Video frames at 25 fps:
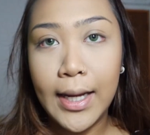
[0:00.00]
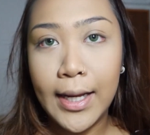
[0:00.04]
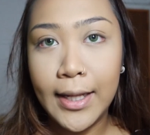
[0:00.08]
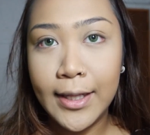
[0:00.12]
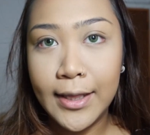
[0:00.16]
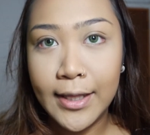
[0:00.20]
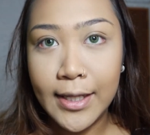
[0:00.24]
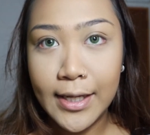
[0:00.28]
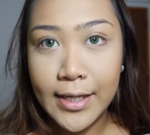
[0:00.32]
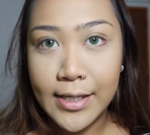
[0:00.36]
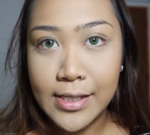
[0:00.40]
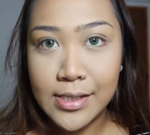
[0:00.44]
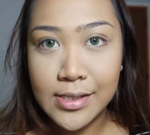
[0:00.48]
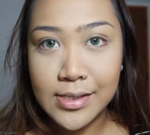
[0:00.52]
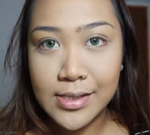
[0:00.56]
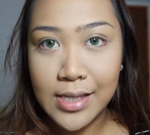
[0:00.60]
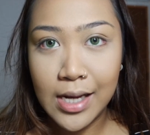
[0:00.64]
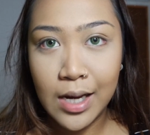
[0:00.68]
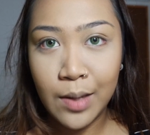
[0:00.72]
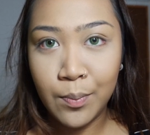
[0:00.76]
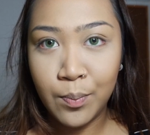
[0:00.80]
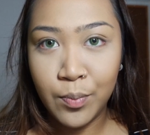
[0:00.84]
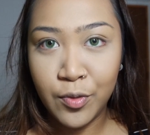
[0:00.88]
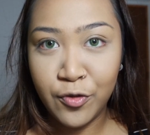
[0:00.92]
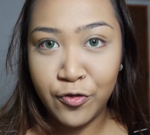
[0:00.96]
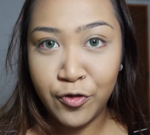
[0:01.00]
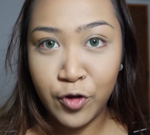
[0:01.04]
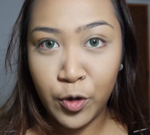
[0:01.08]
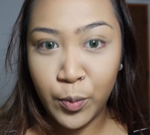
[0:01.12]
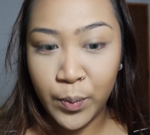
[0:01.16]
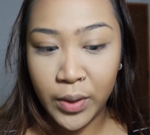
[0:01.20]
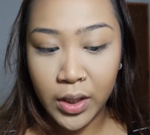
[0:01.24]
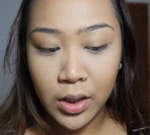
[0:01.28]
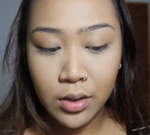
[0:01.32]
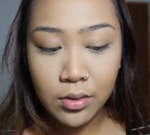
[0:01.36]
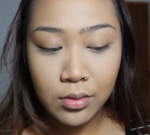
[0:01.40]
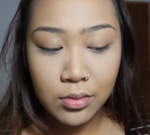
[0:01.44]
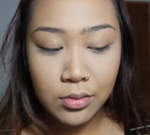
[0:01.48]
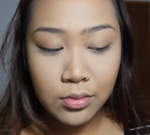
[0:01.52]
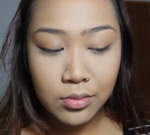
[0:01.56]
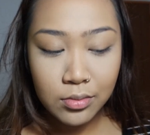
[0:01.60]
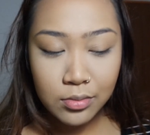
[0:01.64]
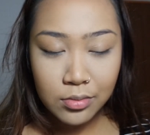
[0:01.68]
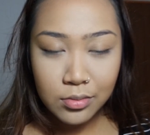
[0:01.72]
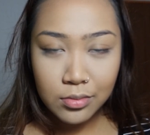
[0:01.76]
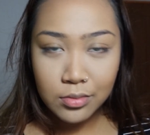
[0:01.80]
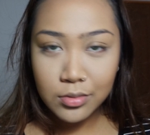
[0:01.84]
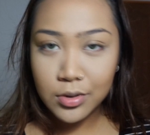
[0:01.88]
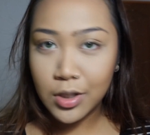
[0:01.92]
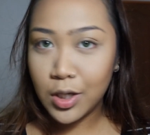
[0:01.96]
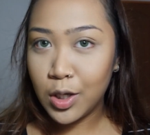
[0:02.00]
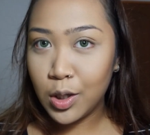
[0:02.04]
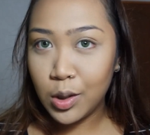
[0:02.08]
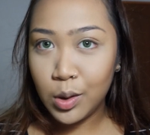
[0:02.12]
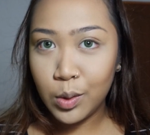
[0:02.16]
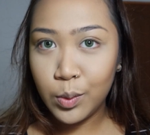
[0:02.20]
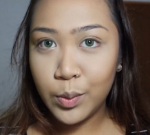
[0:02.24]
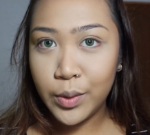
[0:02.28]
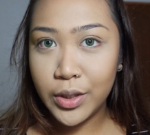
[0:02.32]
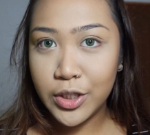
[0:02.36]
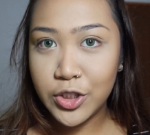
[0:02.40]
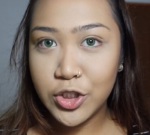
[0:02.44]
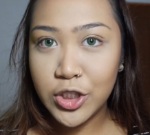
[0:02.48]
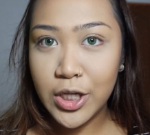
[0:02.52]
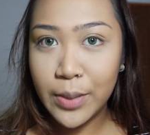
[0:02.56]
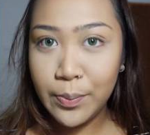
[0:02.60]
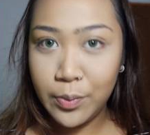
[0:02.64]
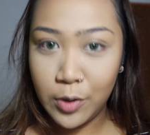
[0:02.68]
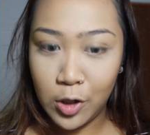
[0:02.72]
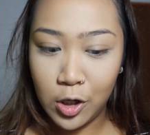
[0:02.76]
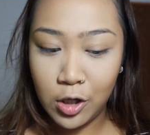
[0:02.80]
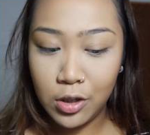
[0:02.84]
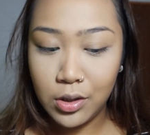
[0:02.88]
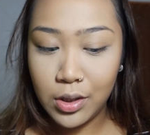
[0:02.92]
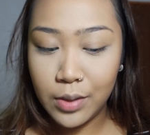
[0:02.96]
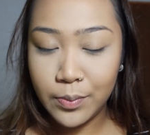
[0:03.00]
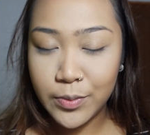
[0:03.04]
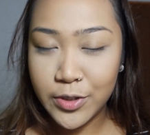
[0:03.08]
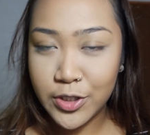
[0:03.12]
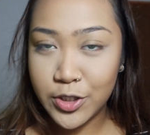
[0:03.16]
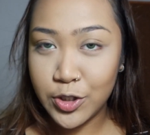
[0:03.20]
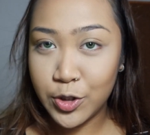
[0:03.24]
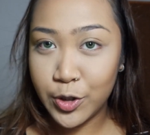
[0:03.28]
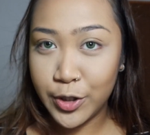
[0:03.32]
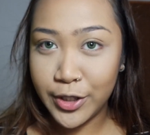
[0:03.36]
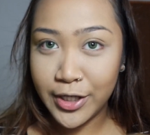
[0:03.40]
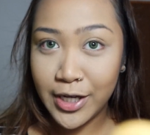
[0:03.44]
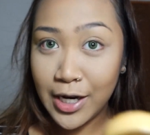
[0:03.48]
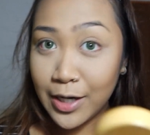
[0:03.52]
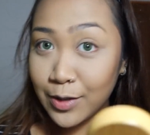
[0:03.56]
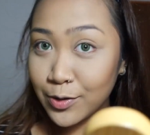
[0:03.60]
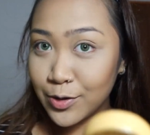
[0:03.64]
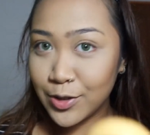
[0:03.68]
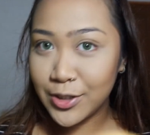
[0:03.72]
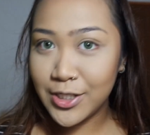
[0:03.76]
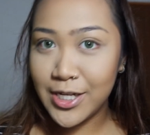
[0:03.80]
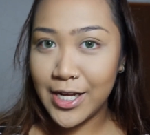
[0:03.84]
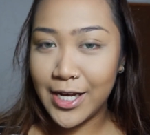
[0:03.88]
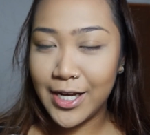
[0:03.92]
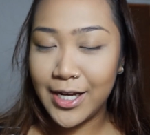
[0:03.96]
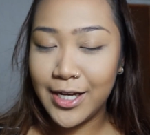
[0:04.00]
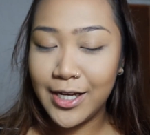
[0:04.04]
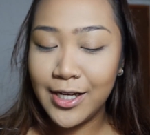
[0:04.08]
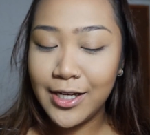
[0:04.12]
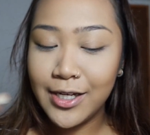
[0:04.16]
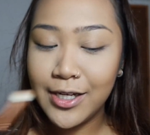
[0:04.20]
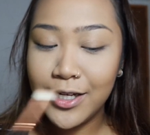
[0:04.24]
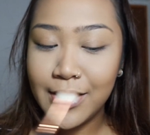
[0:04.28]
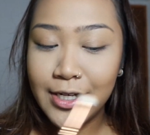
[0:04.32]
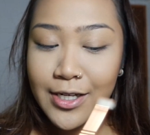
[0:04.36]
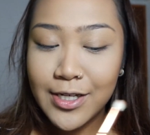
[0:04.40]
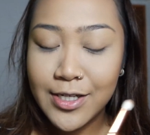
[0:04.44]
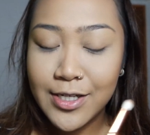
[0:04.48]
unless I'm performing, which I'm not. I'm just going out today.